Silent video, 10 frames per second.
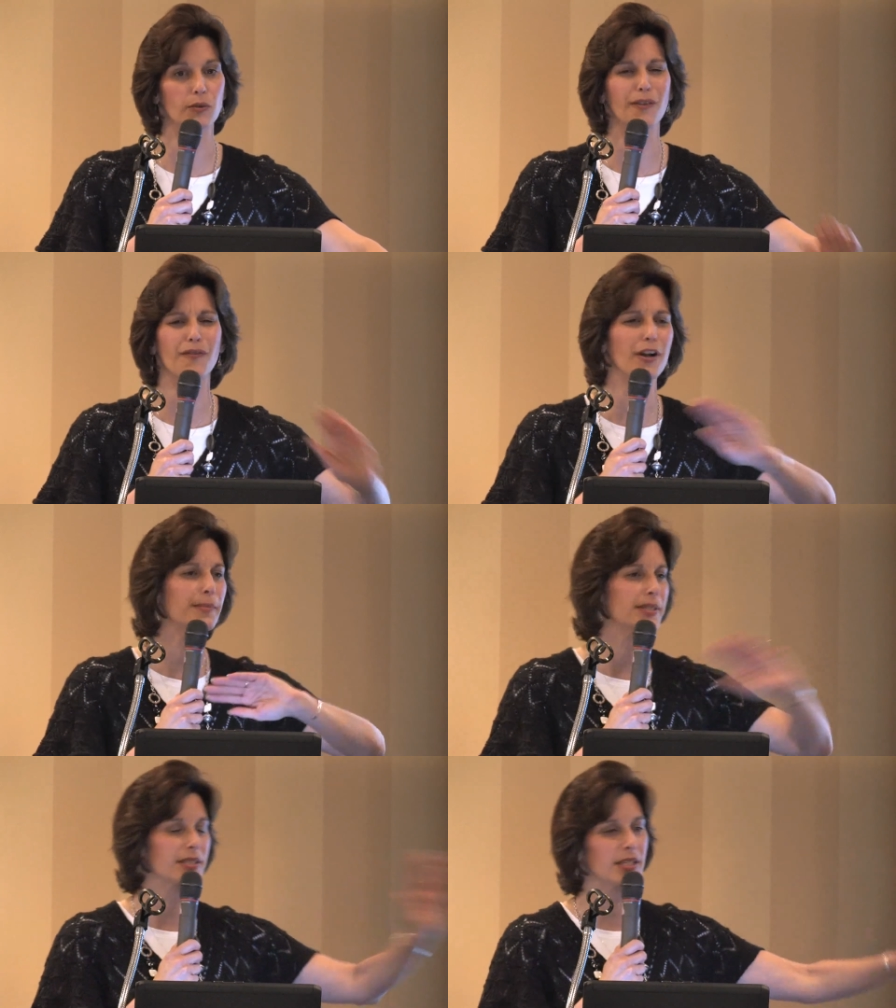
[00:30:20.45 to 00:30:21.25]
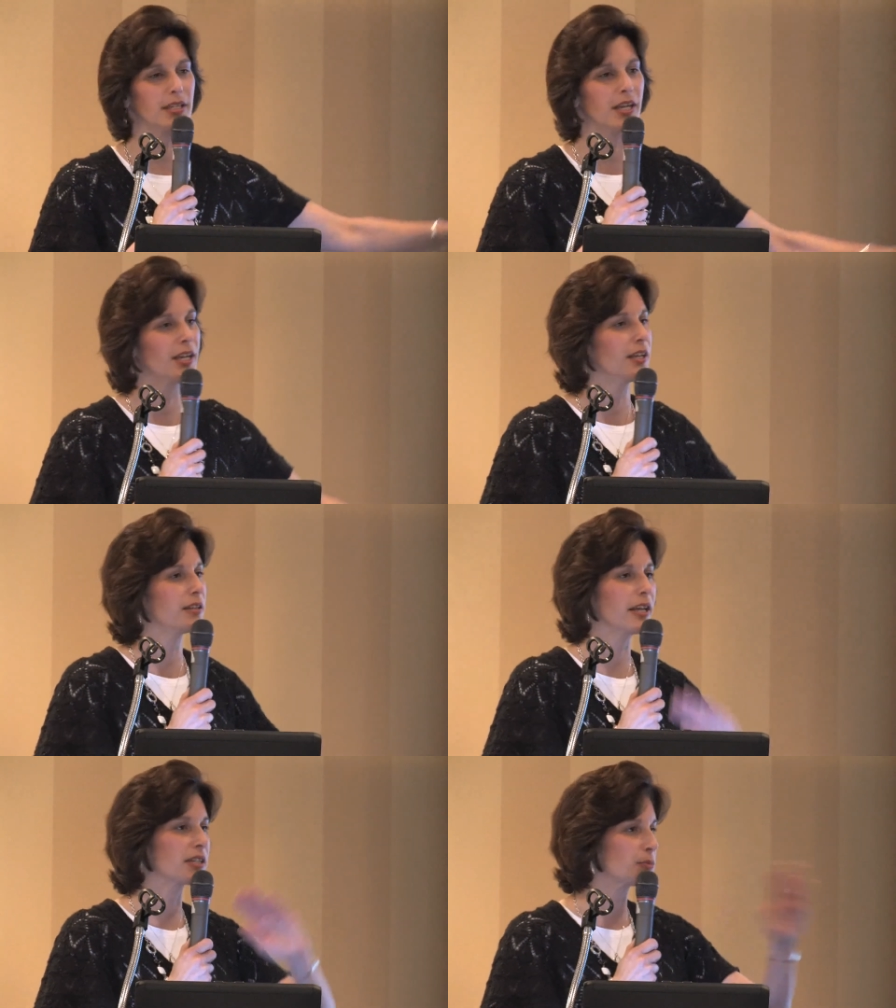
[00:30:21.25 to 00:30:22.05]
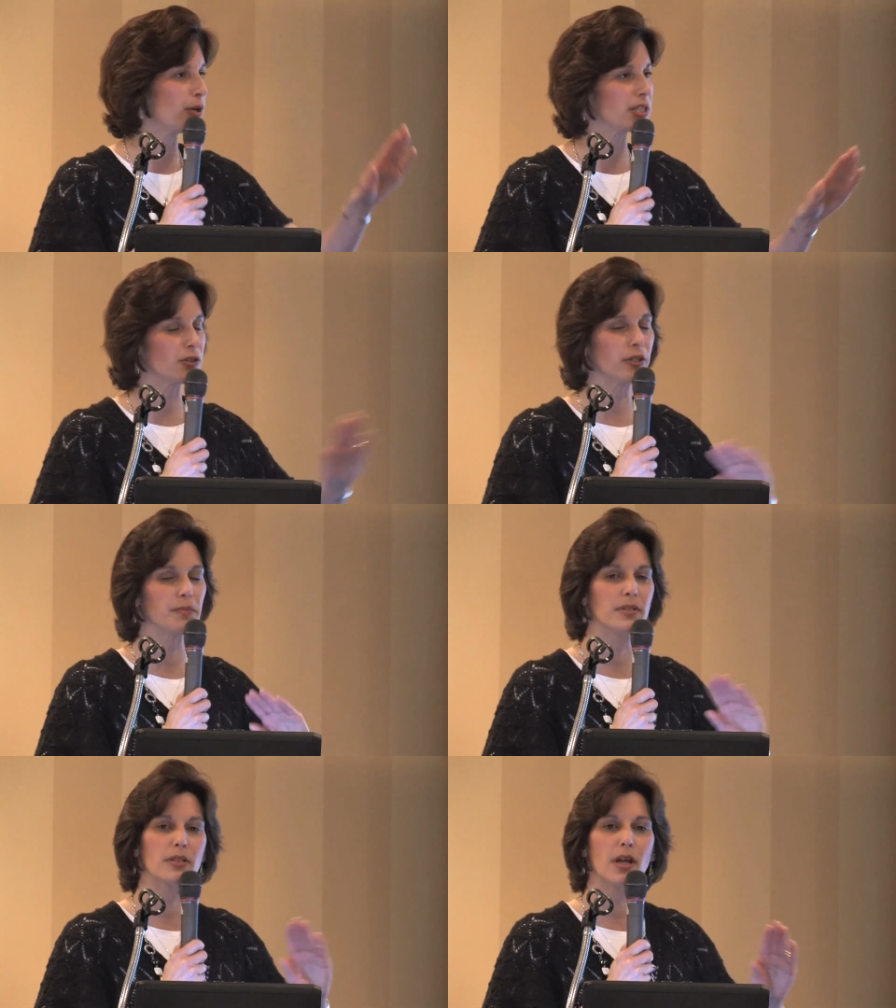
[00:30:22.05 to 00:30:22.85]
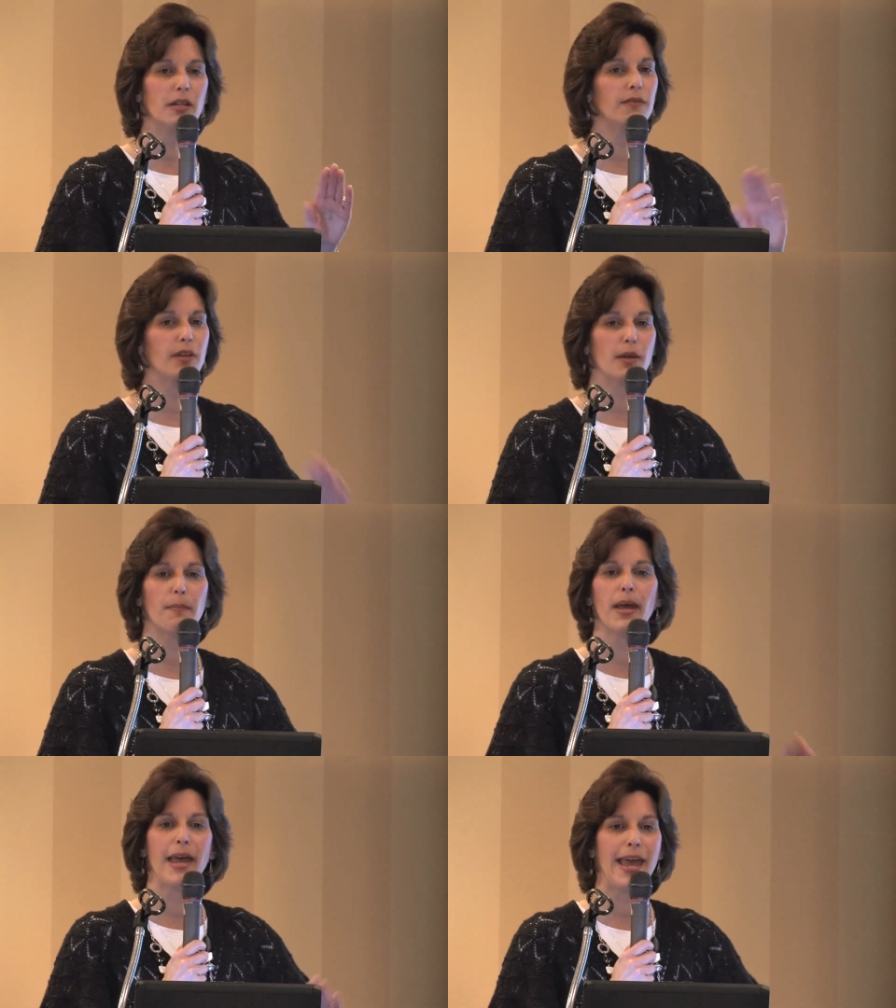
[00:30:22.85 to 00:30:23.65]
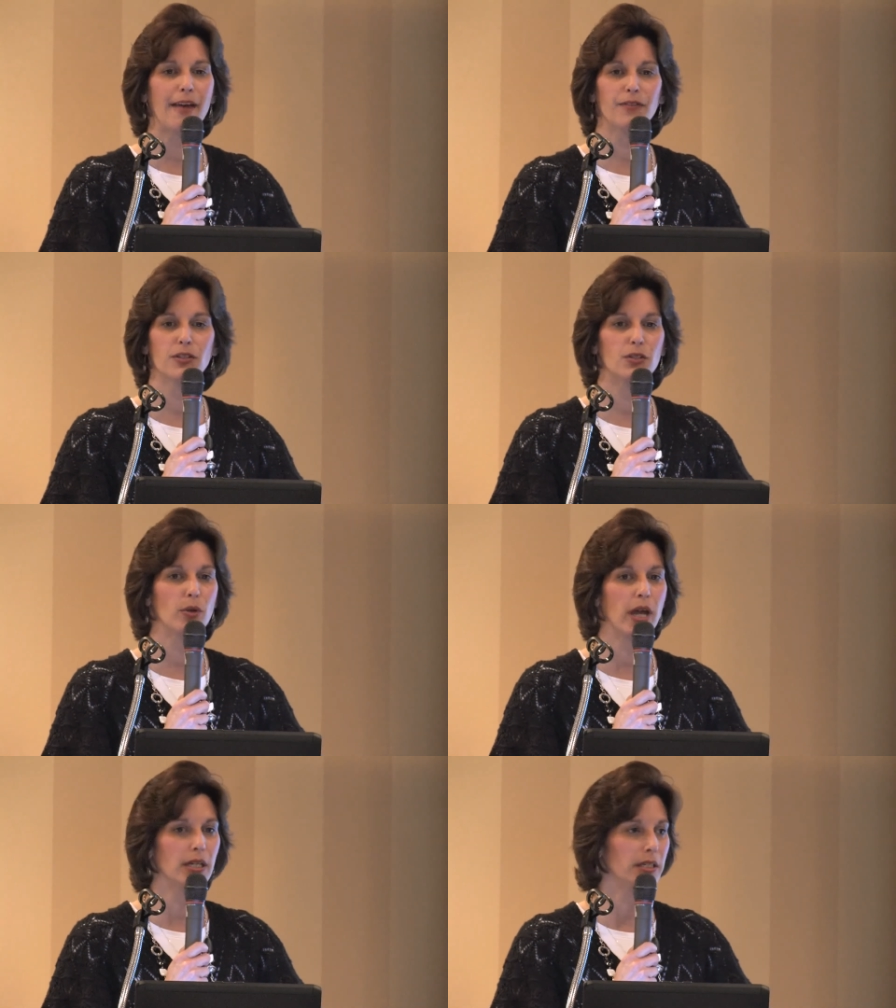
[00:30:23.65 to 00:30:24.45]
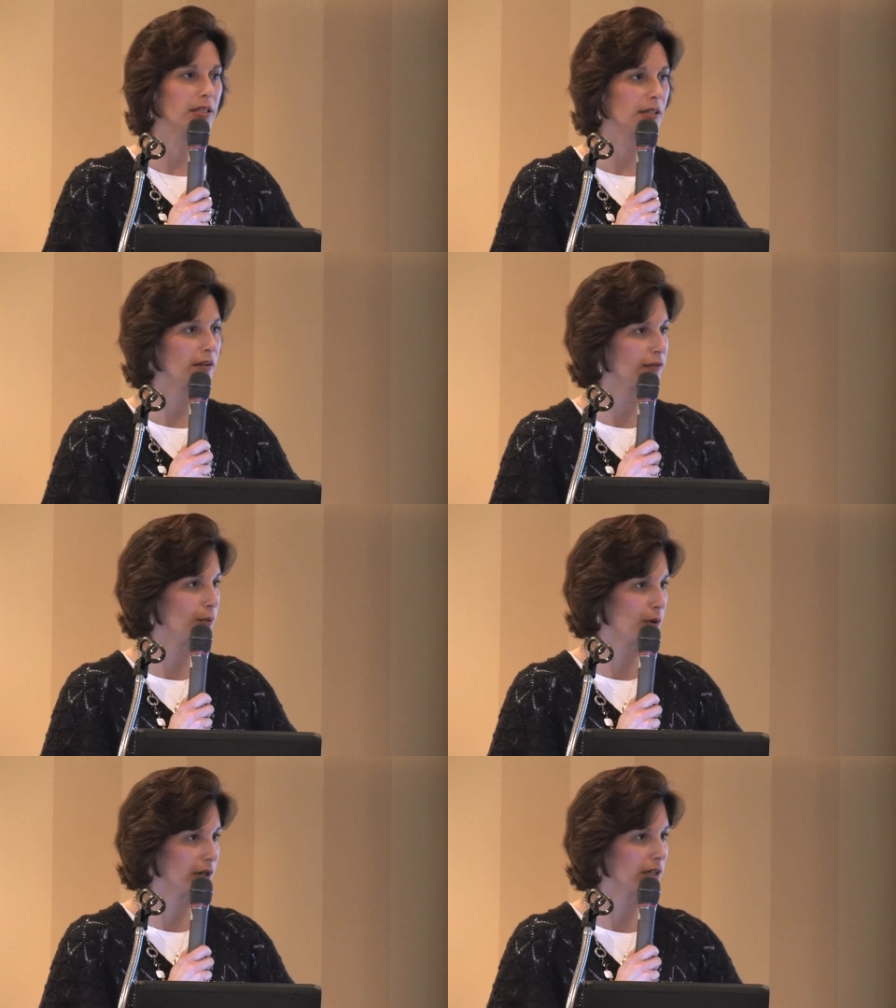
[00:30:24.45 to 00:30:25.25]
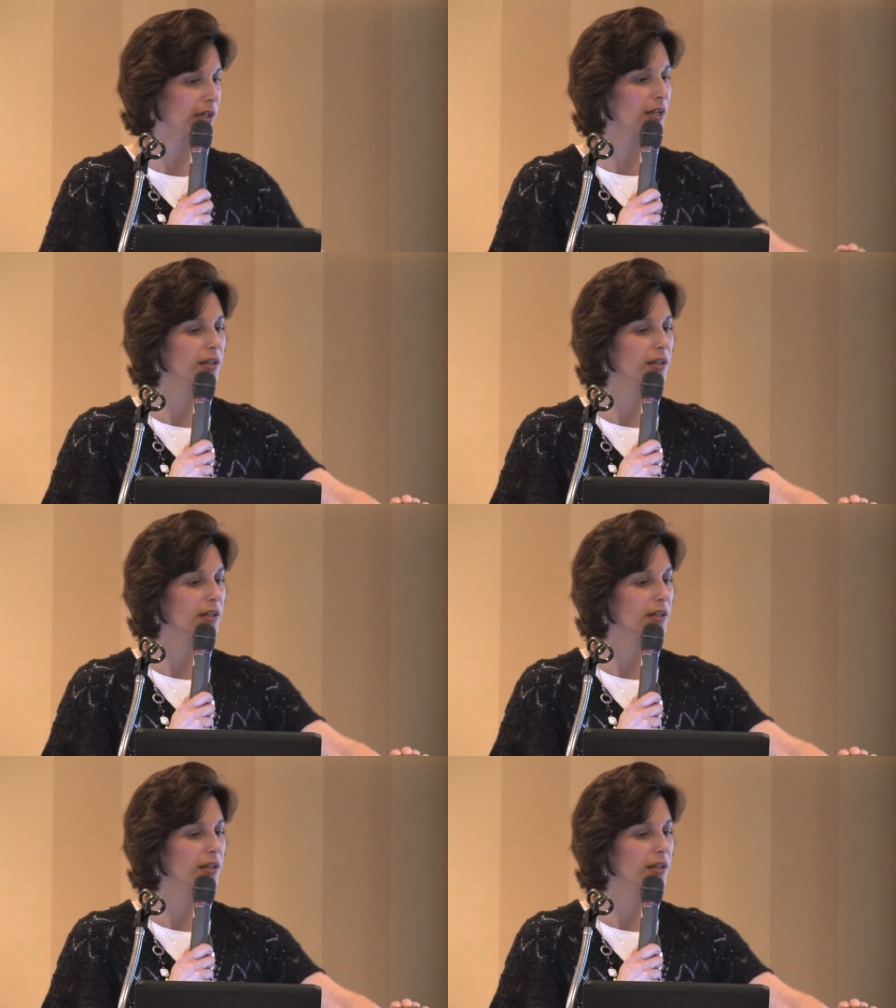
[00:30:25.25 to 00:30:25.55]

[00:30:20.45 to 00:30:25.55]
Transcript: The pharmacy, Express Scripts, none of them have to do any of the work.